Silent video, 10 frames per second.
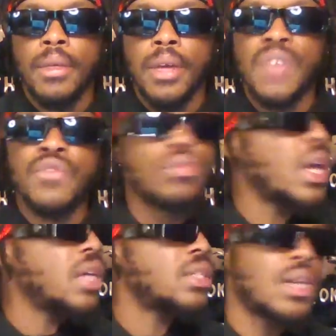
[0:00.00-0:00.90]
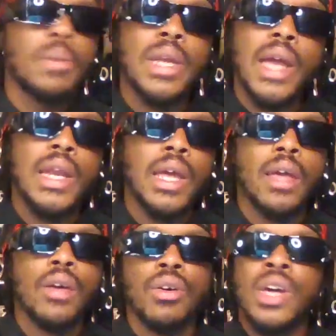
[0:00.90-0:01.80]
If you can't tell me that ain't
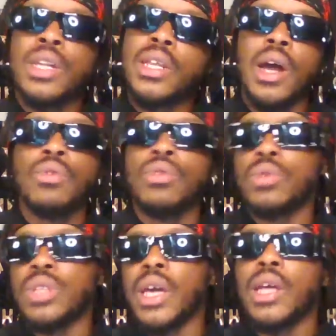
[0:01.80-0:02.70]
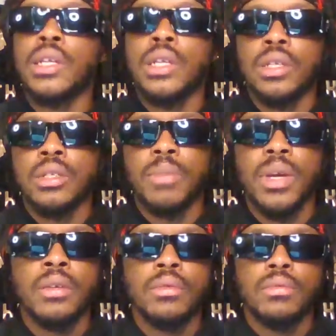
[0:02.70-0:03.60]
hell, then I don't know what the hell it is, man.
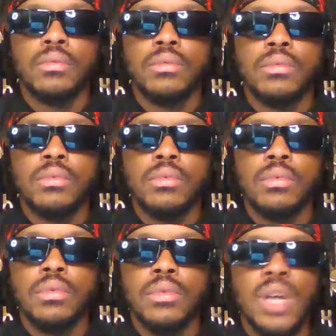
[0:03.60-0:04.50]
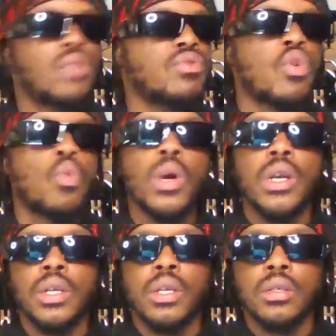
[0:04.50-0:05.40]
I don't know what it
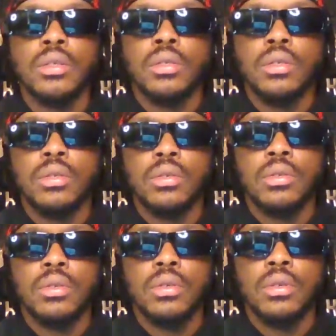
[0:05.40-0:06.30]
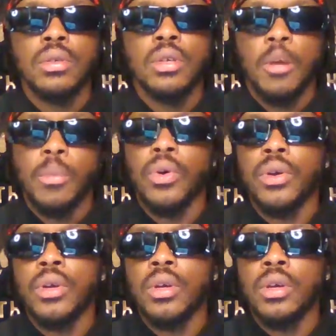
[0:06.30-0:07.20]
is. Come on.
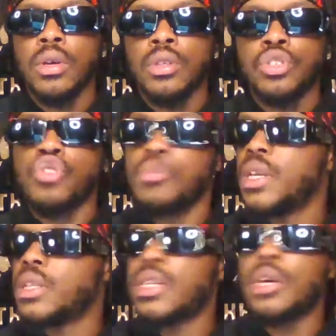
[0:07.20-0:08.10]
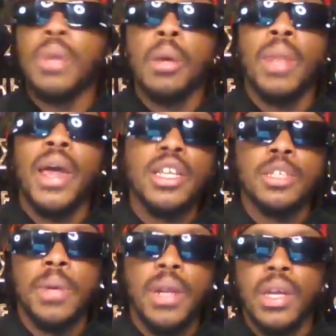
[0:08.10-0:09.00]
So you mean to tell me a black,
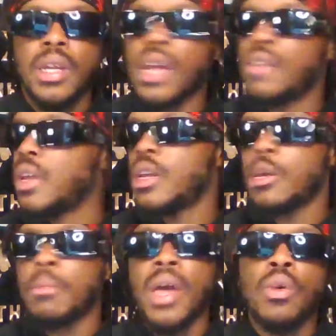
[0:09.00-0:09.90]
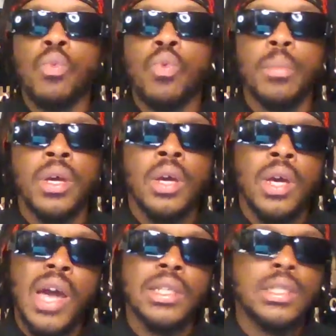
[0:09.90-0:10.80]
Hispanic, and Native Indian man and woman
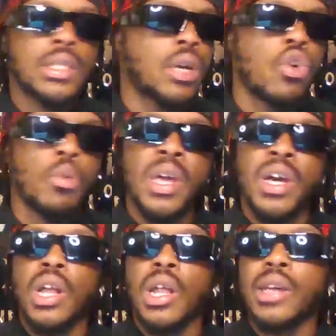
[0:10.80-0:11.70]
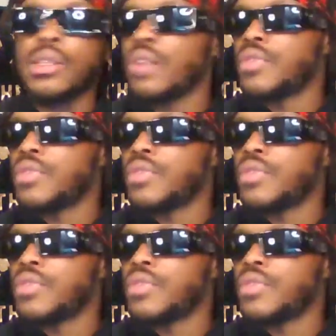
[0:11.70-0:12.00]
gotta sit home and collect off the